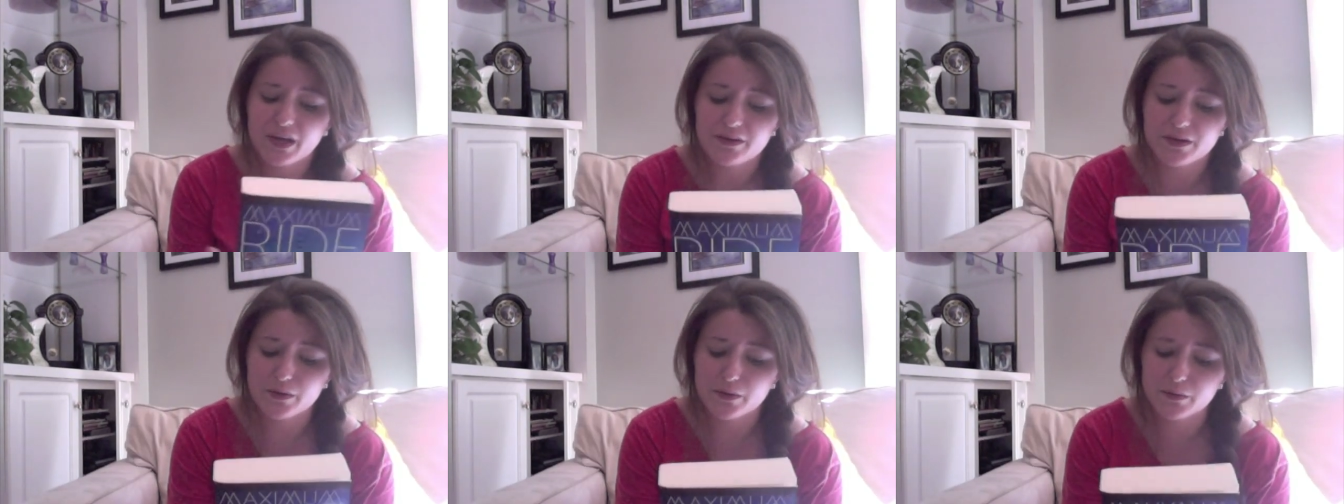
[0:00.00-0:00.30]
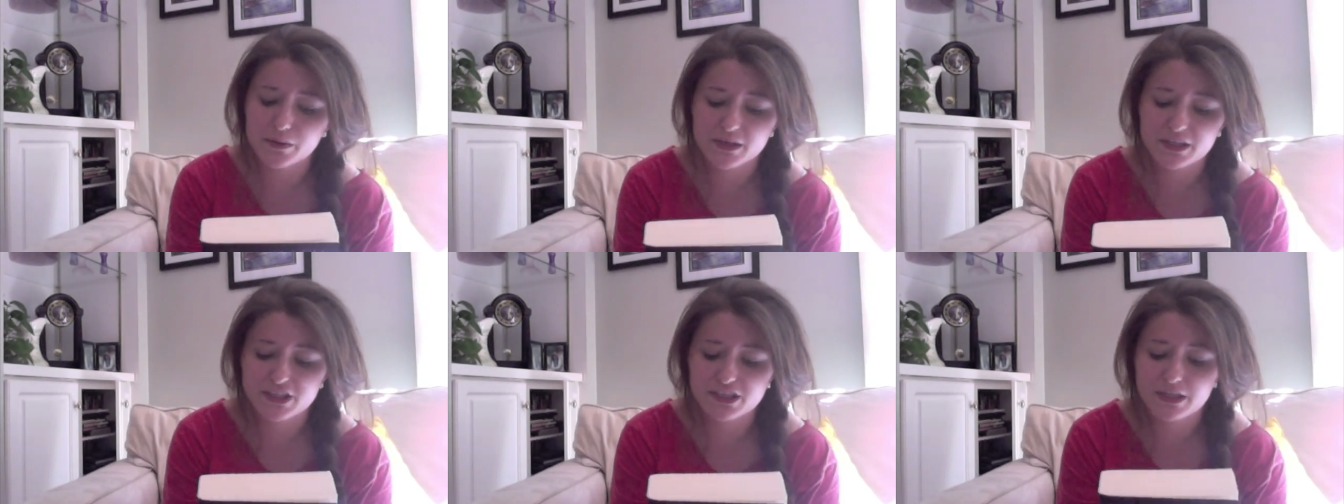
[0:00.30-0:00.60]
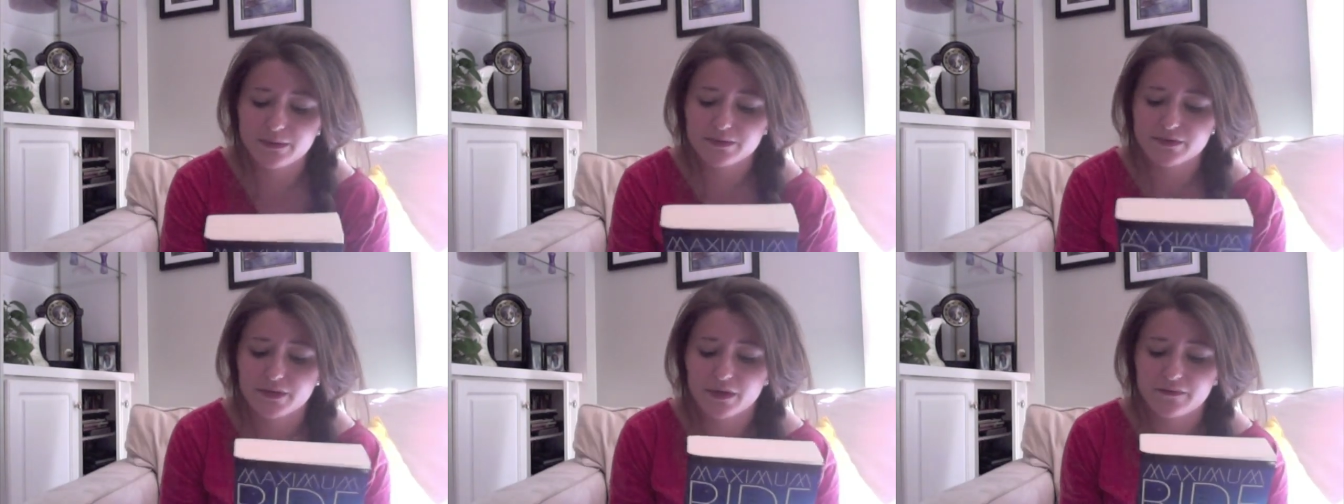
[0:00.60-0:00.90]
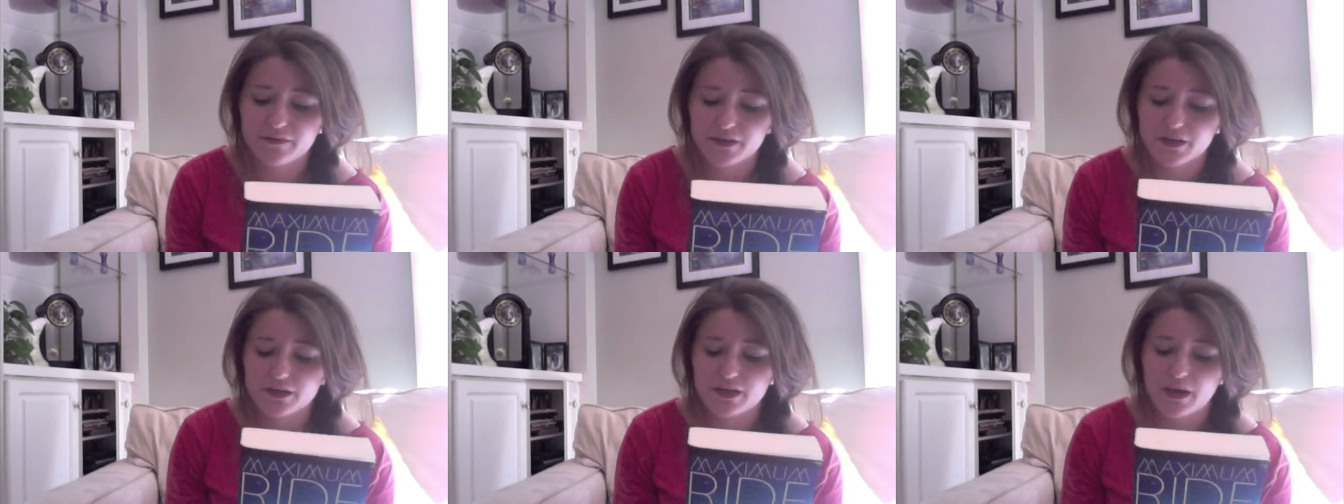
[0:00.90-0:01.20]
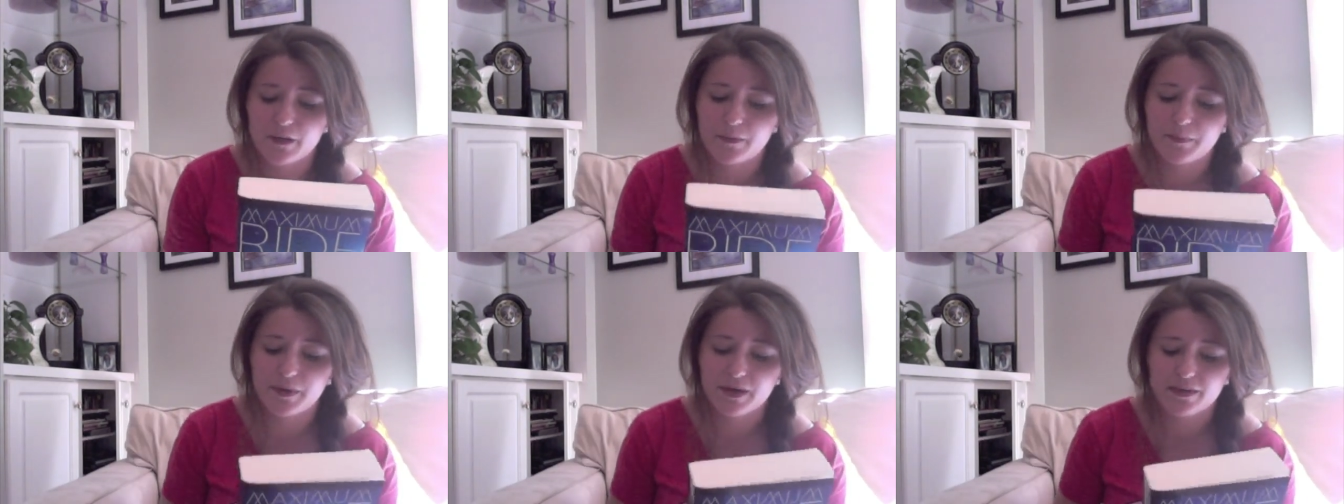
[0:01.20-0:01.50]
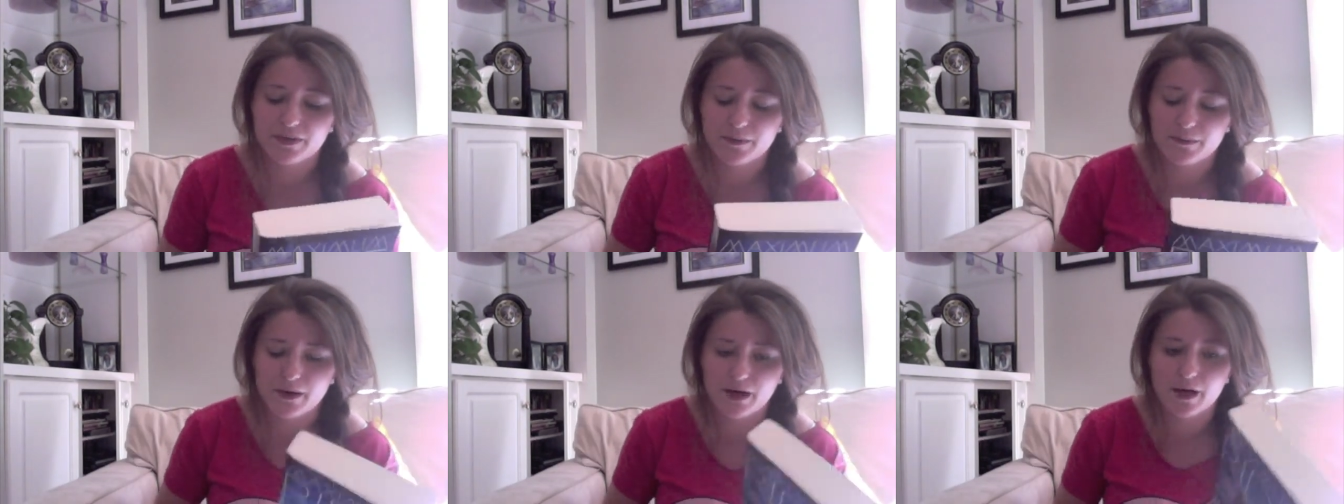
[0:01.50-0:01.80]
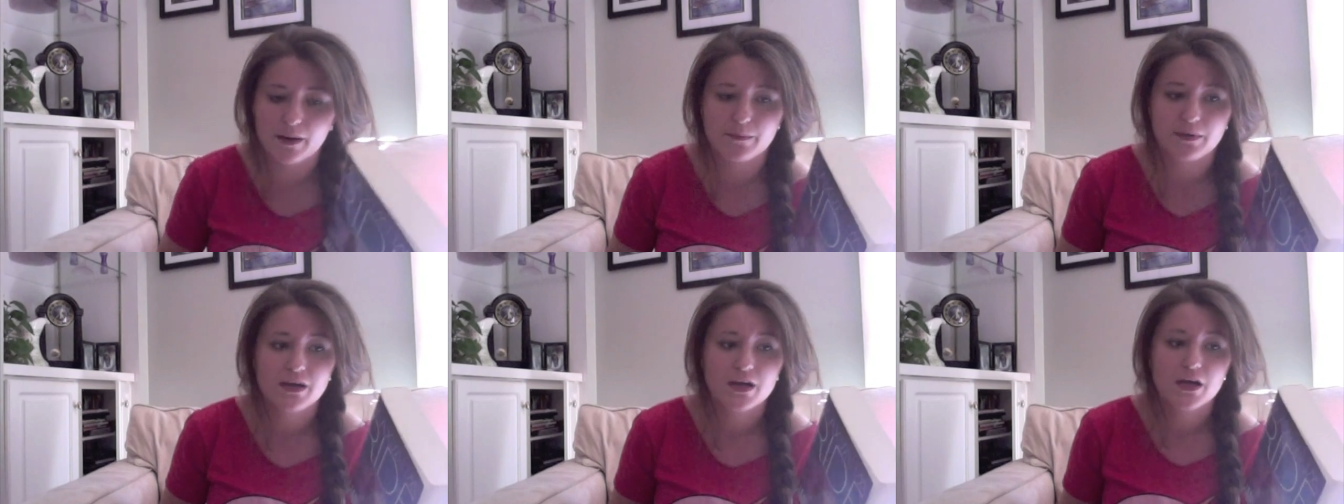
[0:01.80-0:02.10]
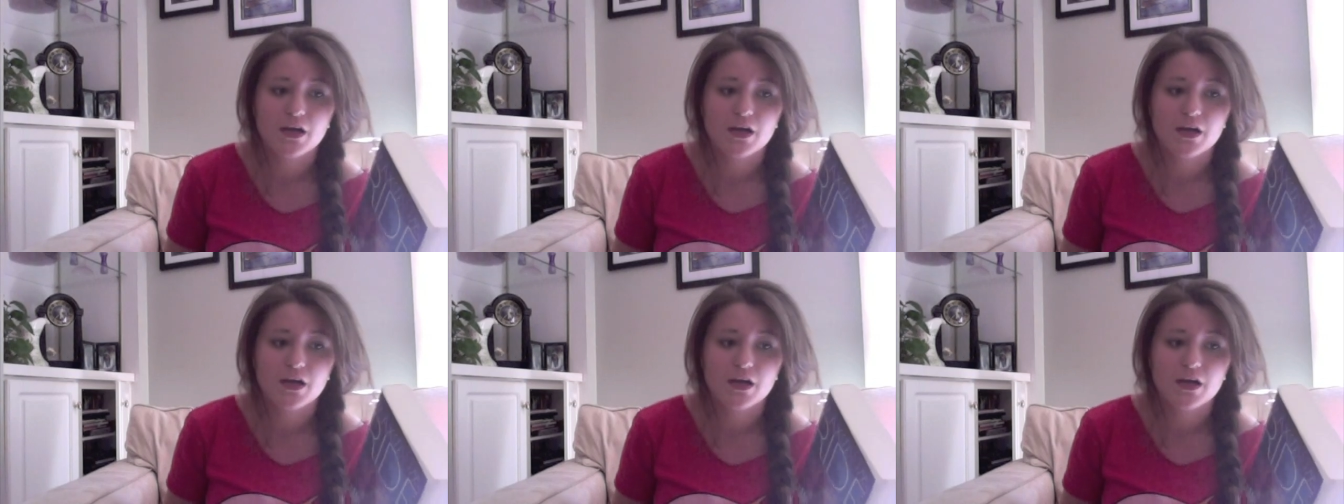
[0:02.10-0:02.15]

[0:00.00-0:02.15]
they're really cheap, so I figured I would pick them up.